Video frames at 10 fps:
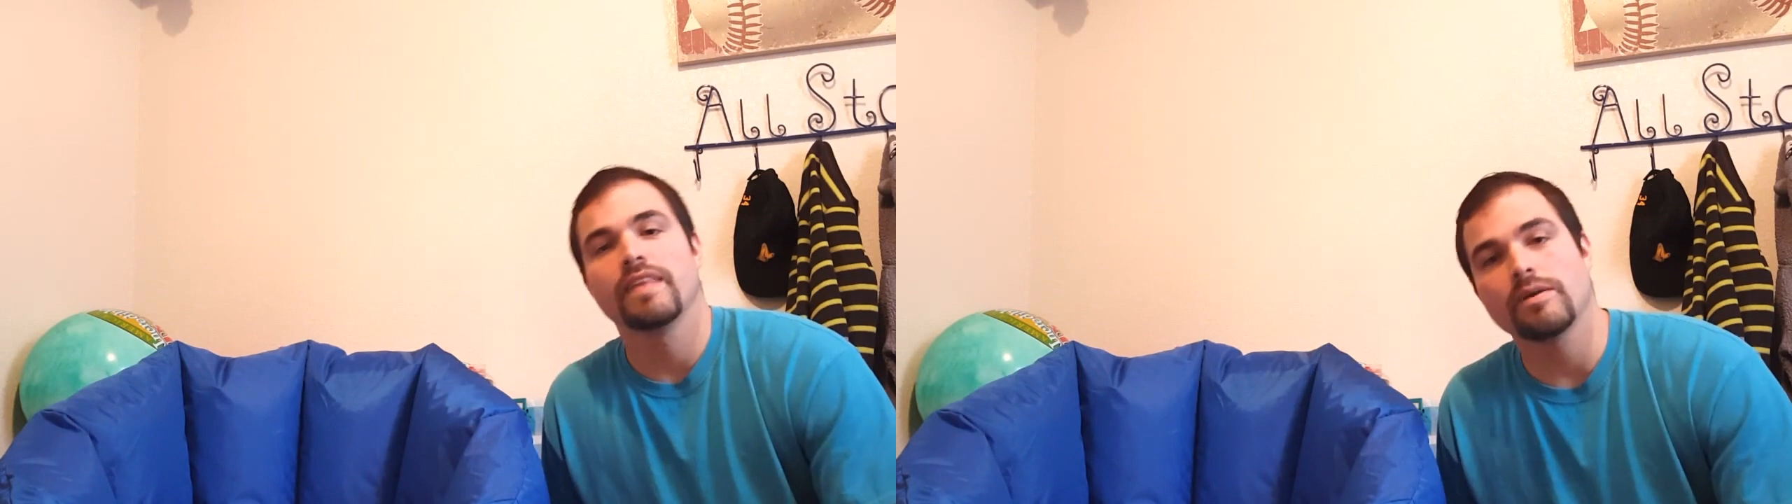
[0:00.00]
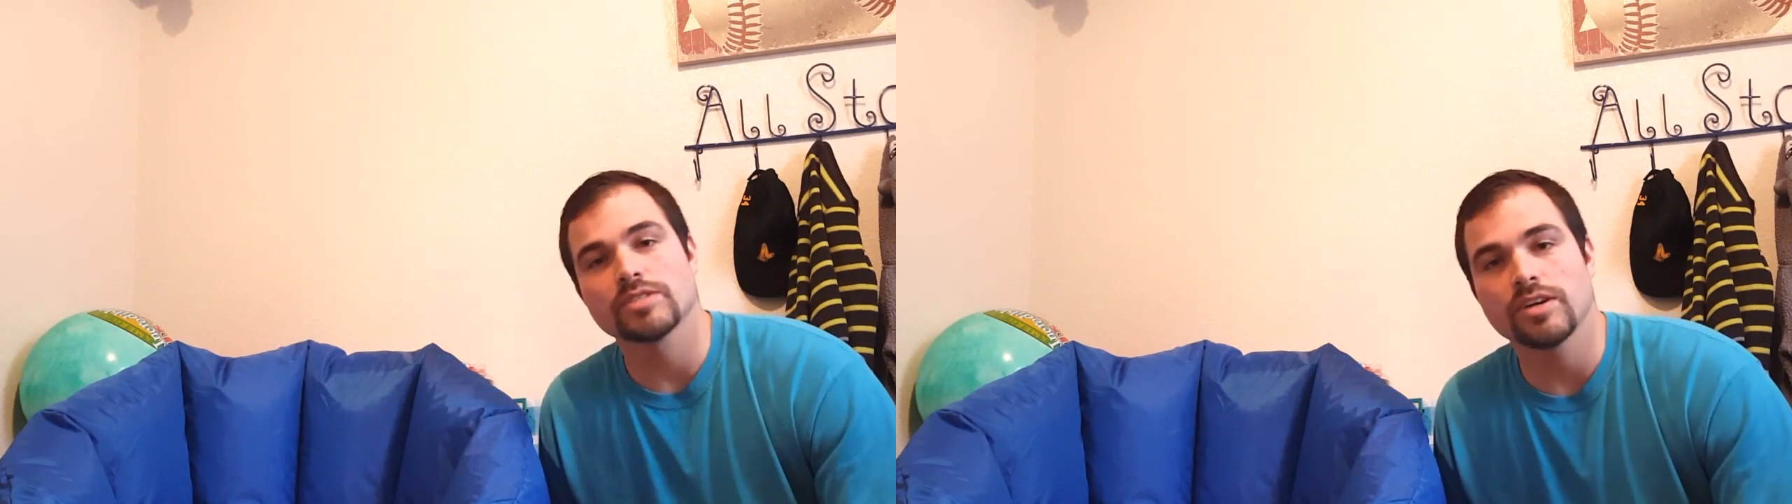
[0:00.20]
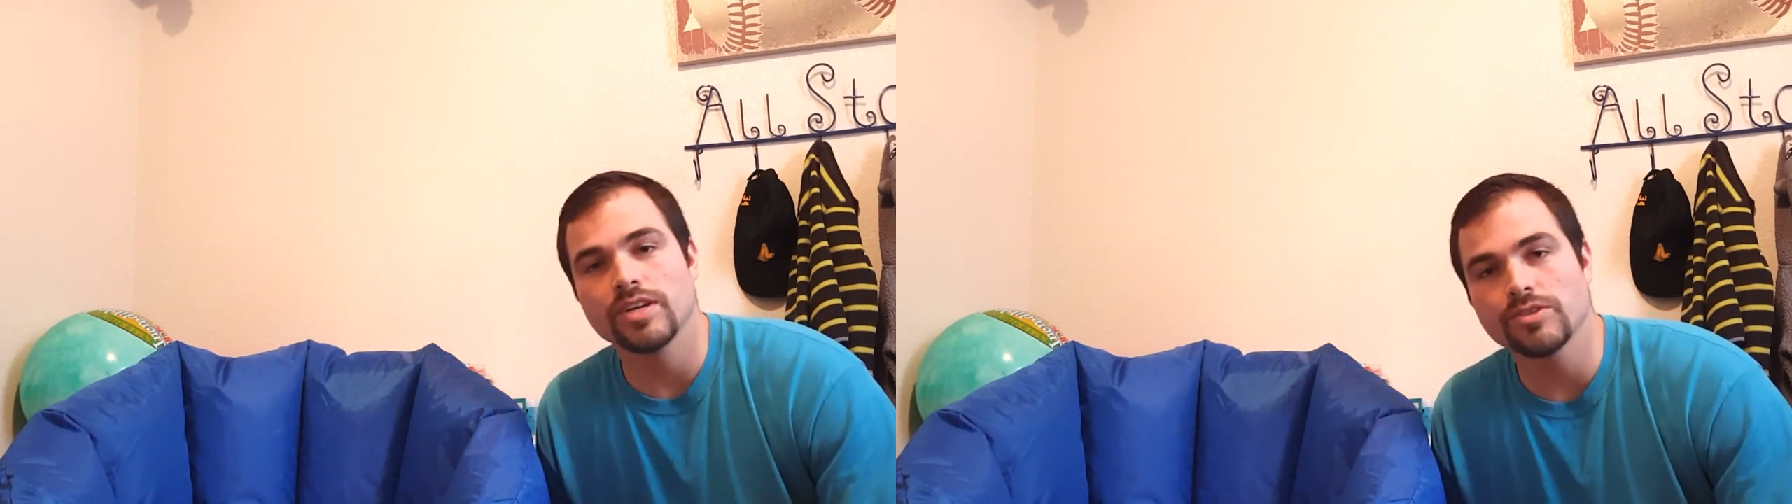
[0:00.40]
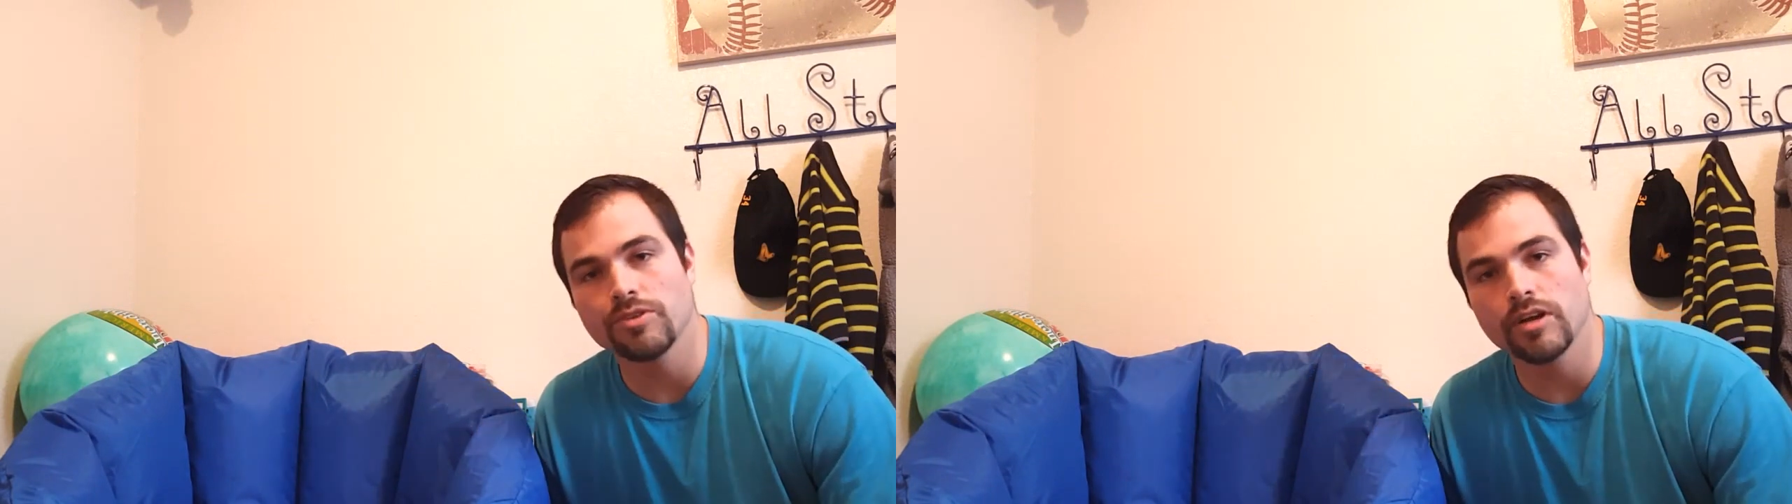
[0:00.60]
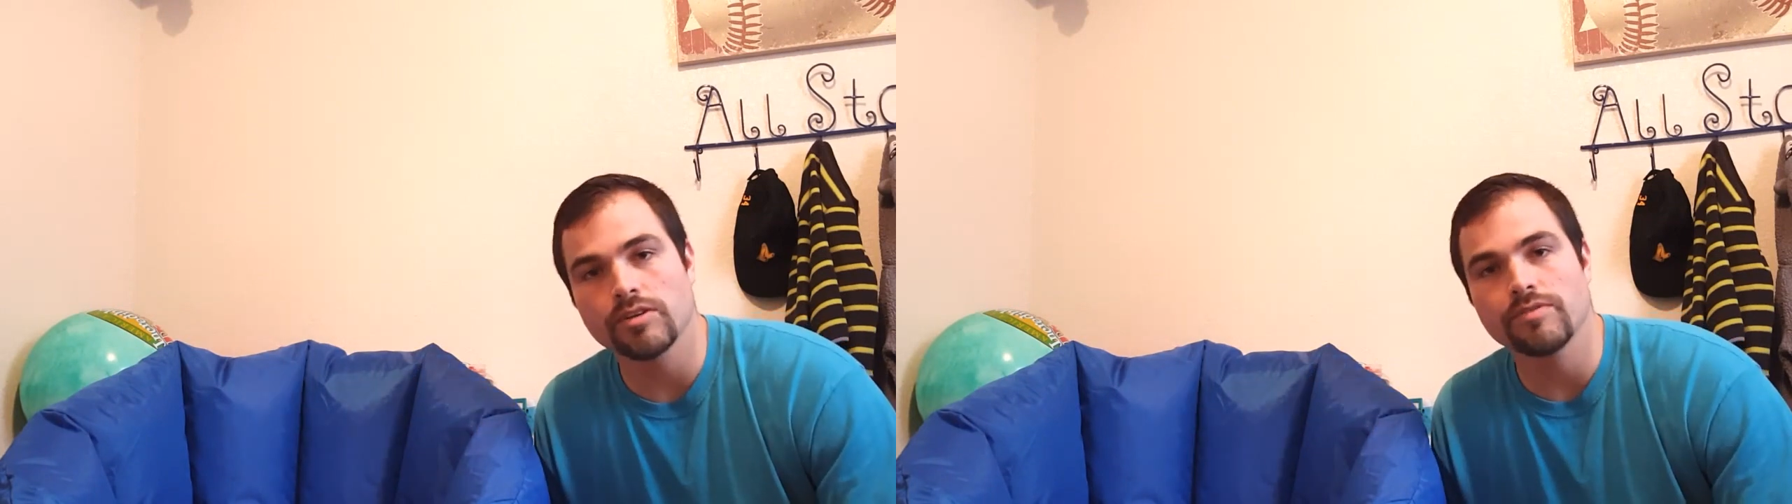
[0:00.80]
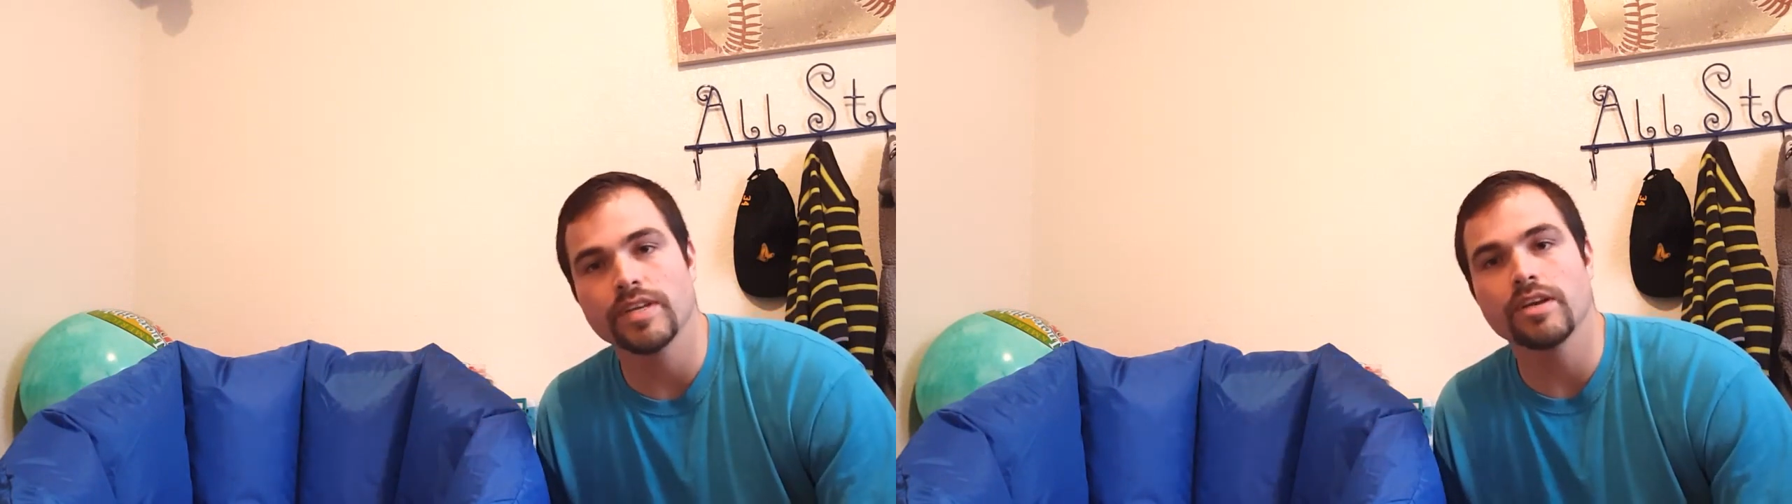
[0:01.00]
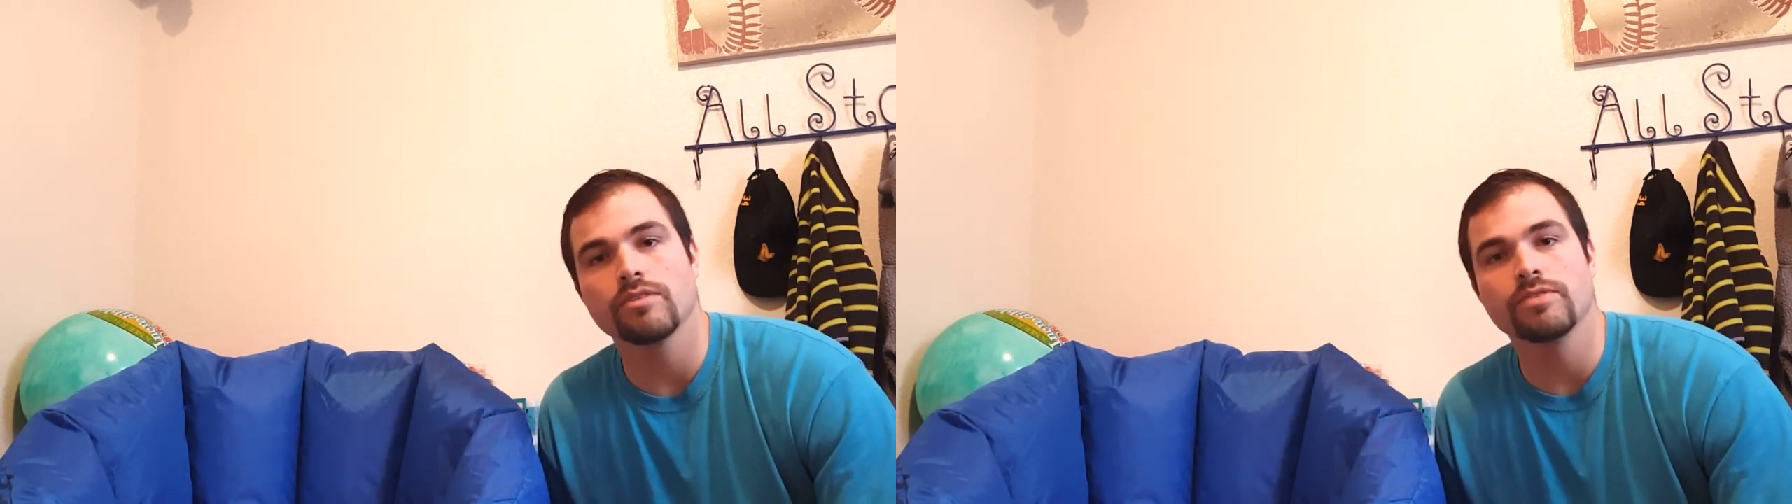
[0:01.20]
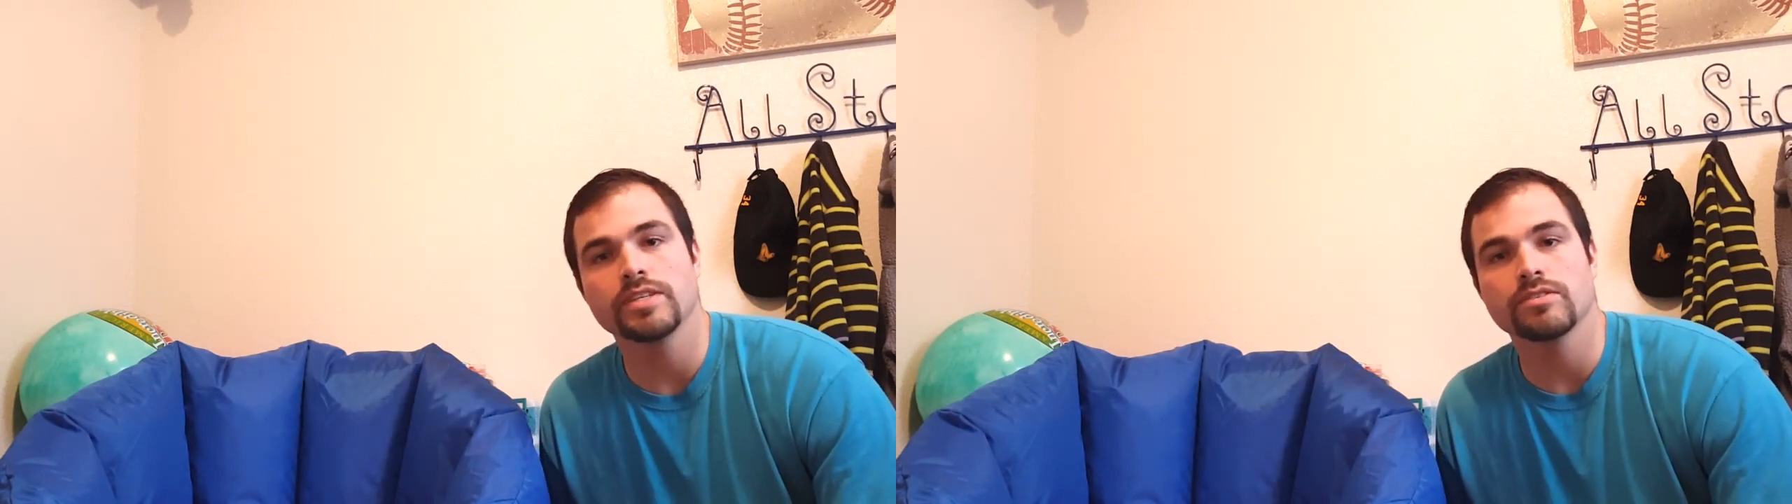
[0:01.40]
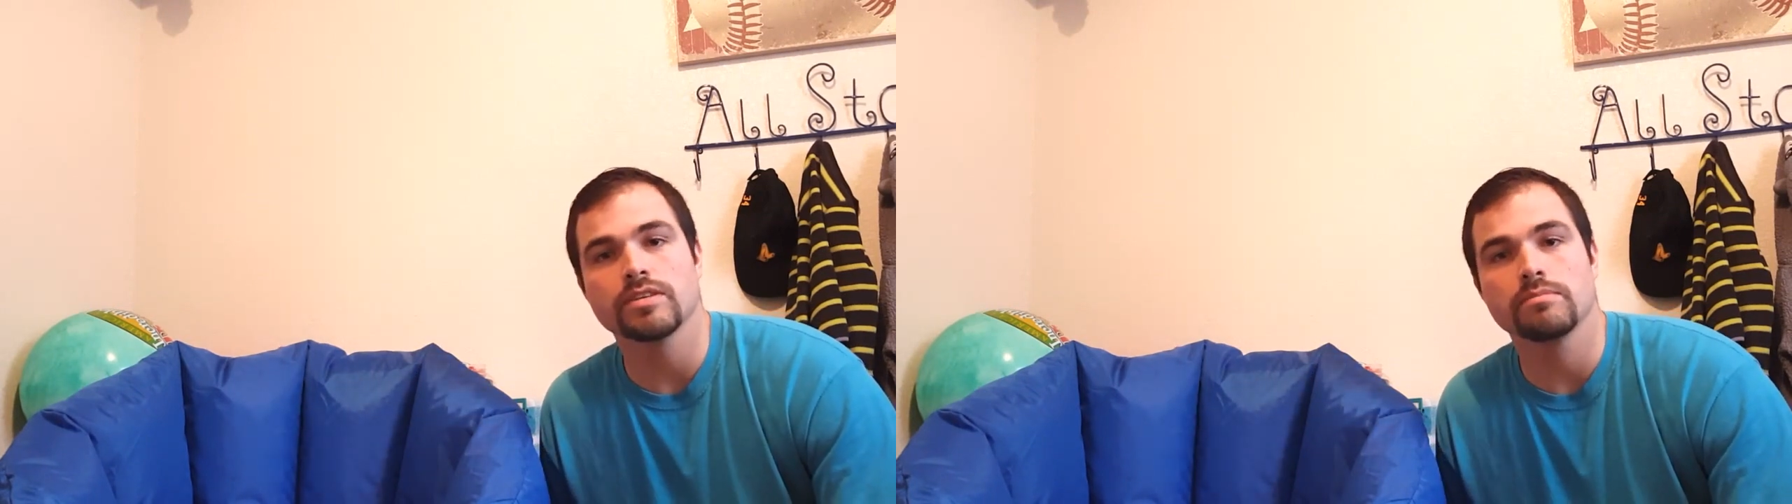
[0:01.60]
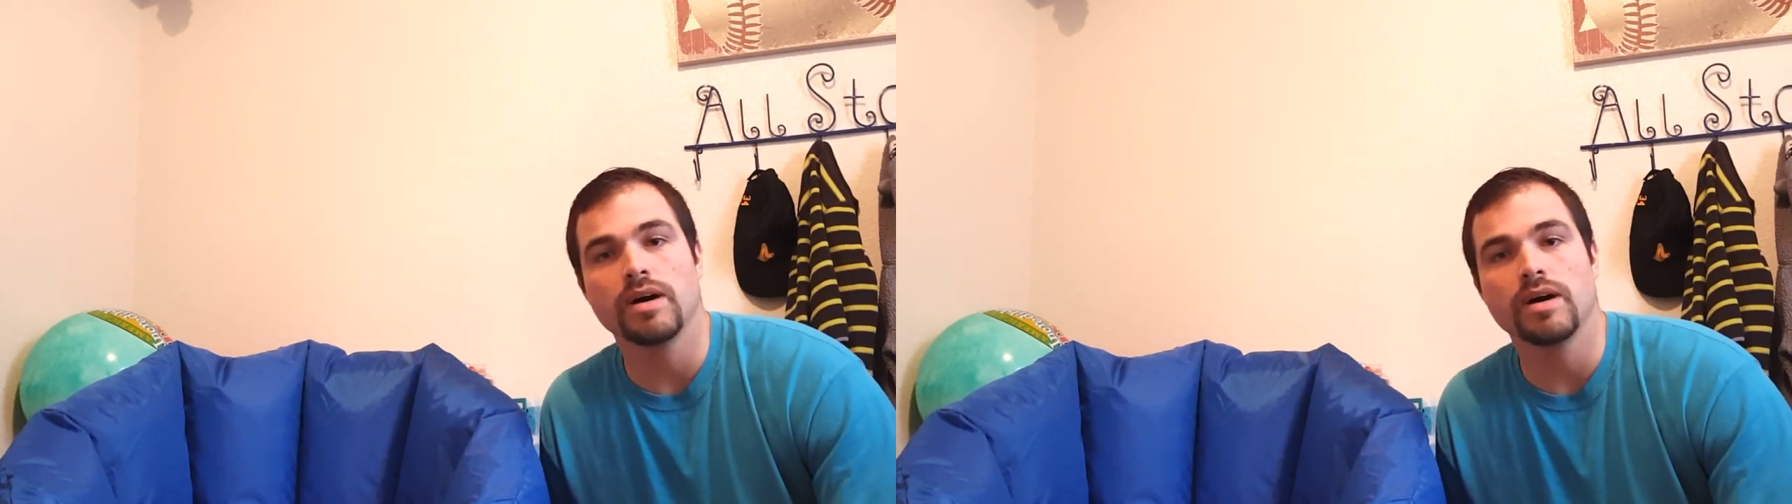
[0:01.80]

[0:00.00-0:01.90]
That was our introductory video featuring